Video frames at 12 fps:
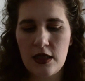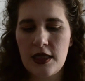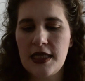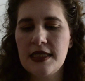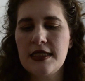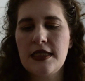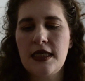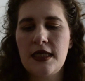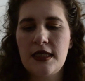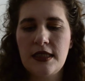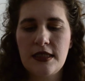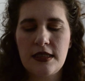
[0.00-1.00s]
This
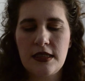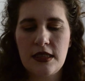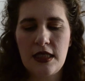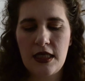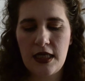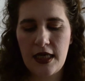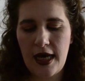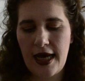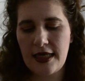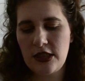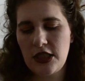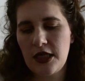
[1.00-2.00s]
is the
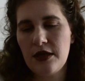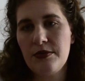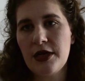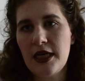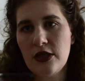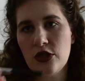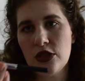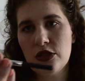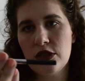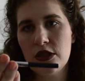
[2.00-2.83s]
eyeshadow brush.